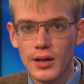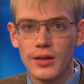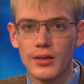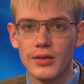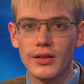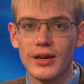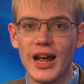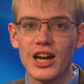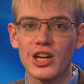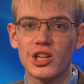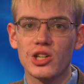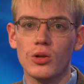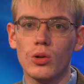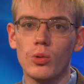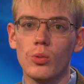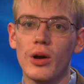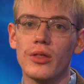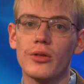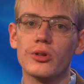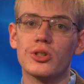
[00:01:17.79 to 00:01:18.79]
The
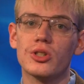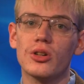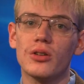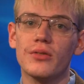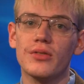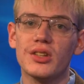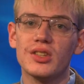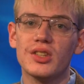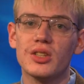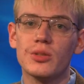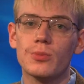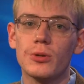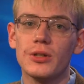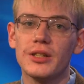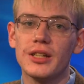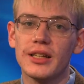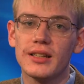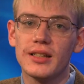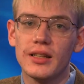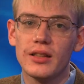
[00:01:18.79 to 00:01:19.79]
National Weather Service is
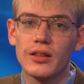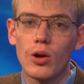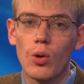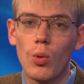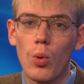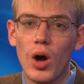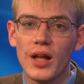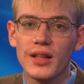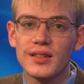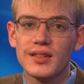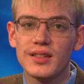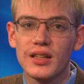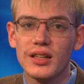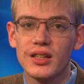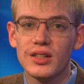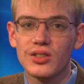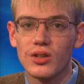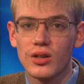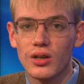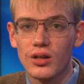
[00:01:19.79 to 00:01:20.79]
predicting the Quad
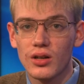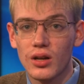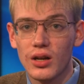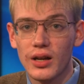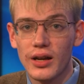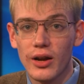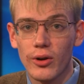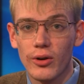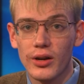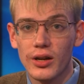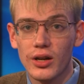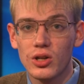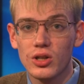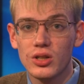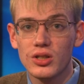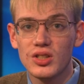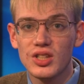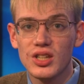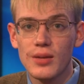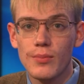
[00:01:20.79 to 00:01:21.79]
Cities area
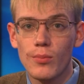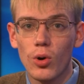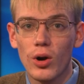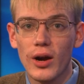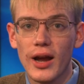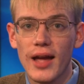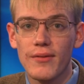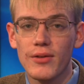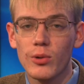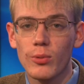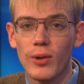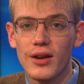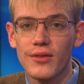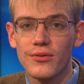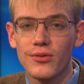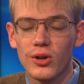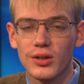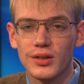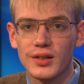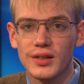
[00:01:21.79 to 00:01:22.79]
could see more heavy
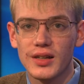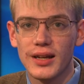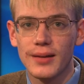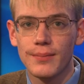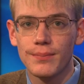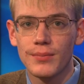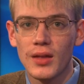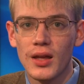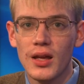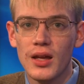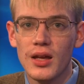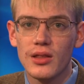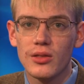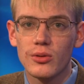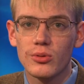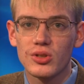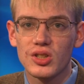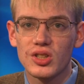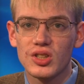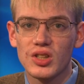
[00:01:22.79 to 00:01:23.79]
rainfall today.
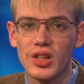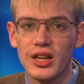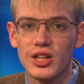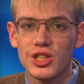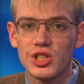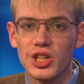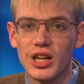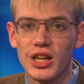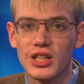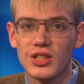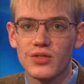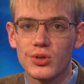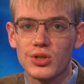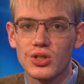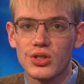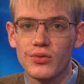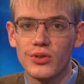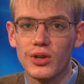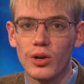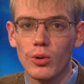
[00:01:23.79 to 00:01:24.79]
There's a slight chance for
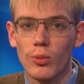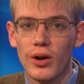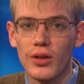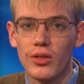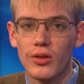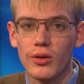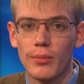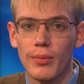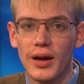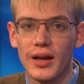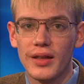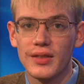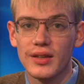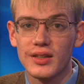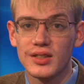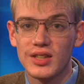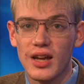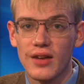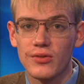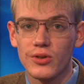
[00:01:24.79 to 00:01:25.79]
severe weather by
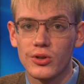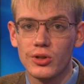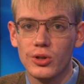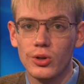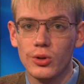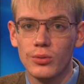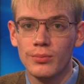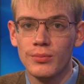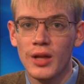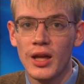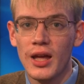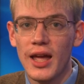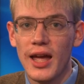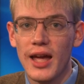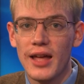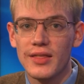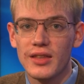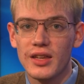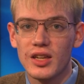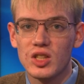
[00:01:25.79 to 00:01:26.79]
this afternoon,
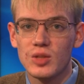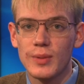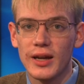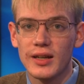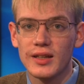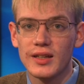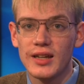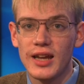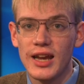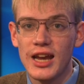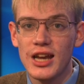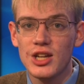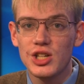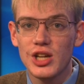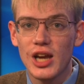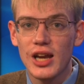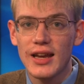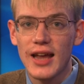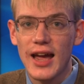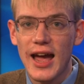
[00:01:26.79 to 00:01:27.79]
and the expected inch
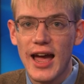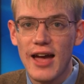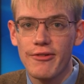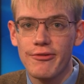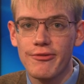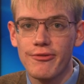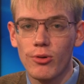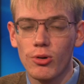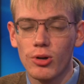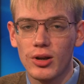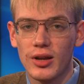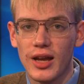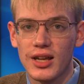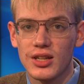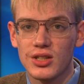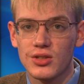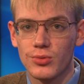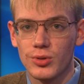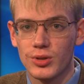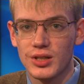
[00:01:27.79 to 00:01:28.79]
and a half
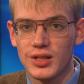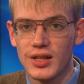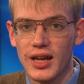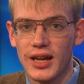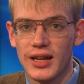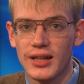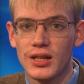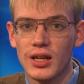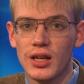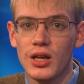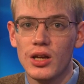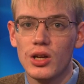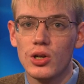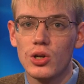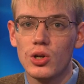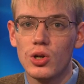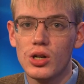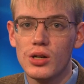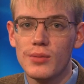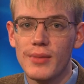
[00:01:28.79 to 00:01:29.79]
forecast for tonight
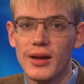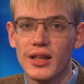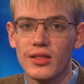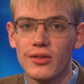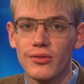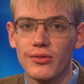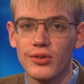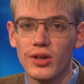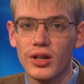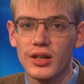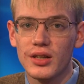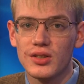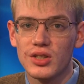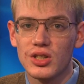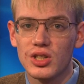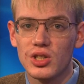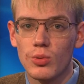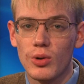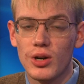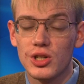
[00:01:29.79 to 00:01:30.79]
could make the flooding
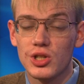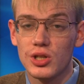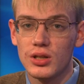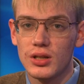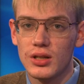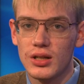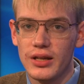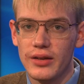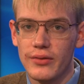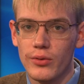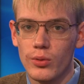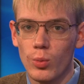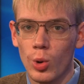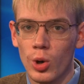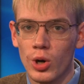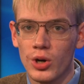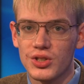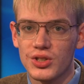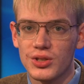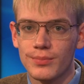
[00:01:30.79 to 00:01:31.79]
situation even
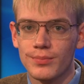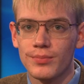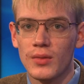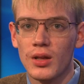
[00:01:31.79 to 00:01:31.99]
worse.